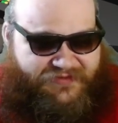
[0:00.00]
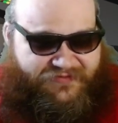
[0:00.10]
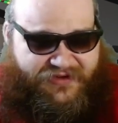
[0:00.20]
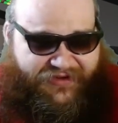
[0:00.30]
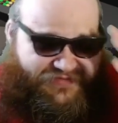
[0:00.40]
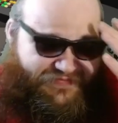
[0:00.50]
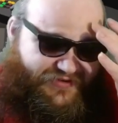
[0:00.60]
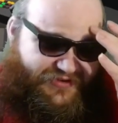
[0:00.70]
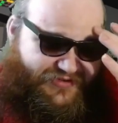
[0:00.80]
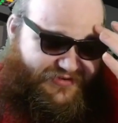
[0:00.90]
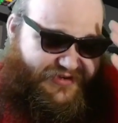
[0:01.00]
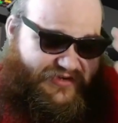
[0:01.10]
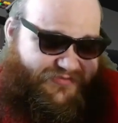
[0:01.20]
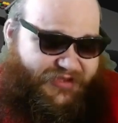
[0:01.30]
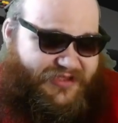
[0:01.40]
Very, very
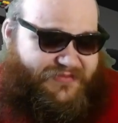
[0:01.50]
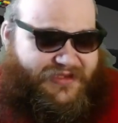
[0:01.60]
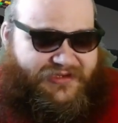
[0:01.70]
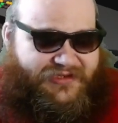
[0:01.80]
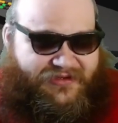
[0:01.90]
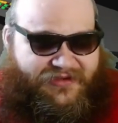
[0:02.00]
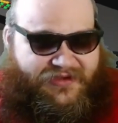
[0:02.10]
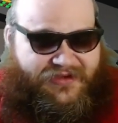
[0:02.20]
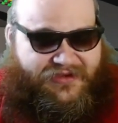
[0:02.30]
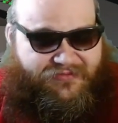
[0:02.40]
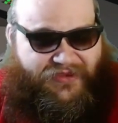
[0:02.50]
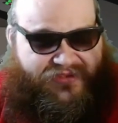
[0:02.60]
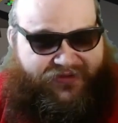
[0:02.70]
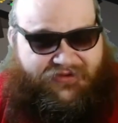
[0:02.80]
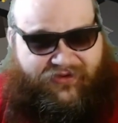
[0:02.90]
strange. Mixed messaging.
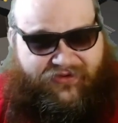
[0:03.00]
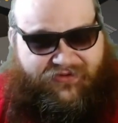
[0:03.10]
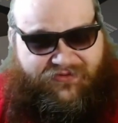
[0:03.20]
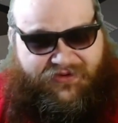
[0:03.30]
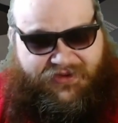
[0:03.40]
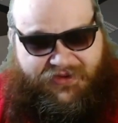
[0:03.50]
Mixed on the tone.